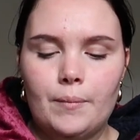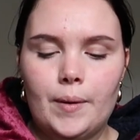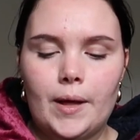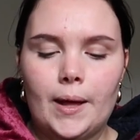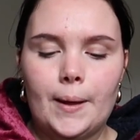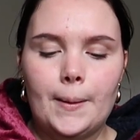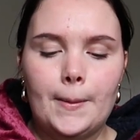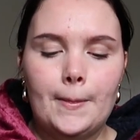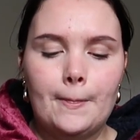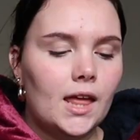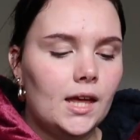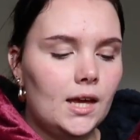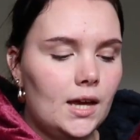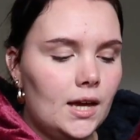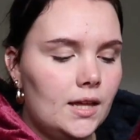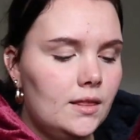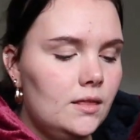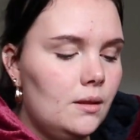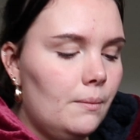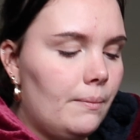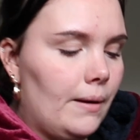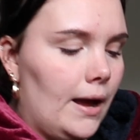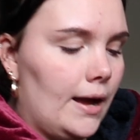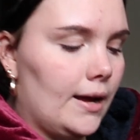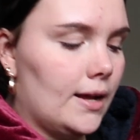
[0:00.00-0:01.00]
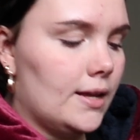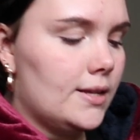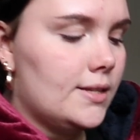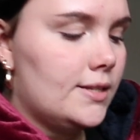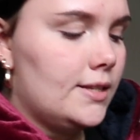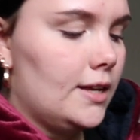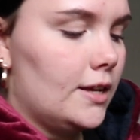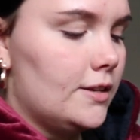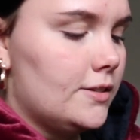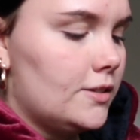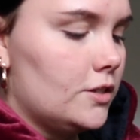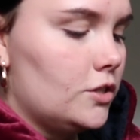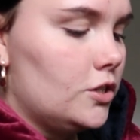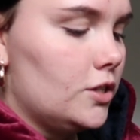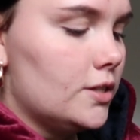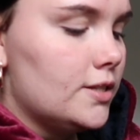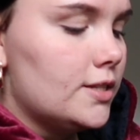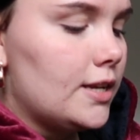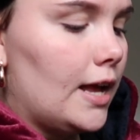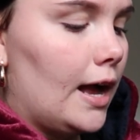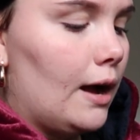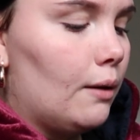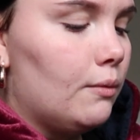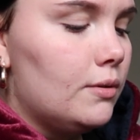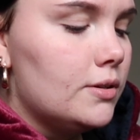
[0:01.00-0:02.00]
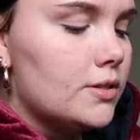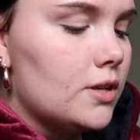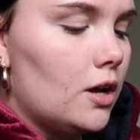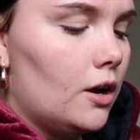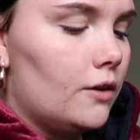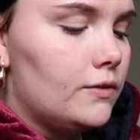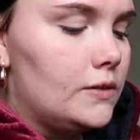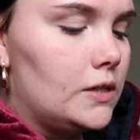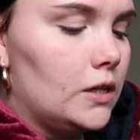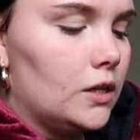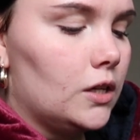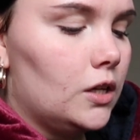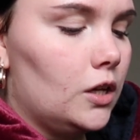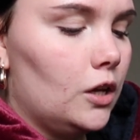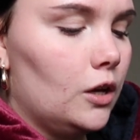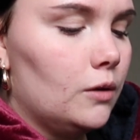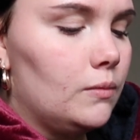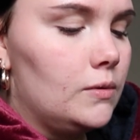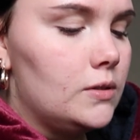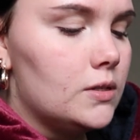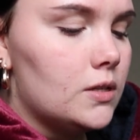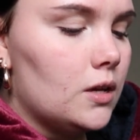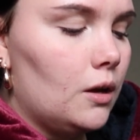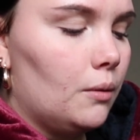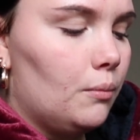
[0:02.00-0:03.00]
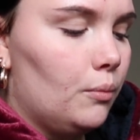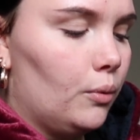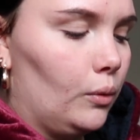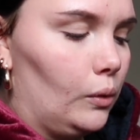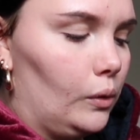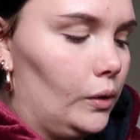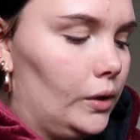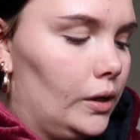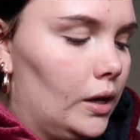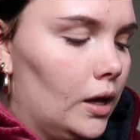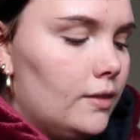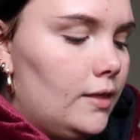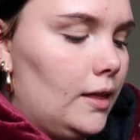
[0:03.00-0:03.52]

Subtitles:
But in the back it says, just hours after humans are born,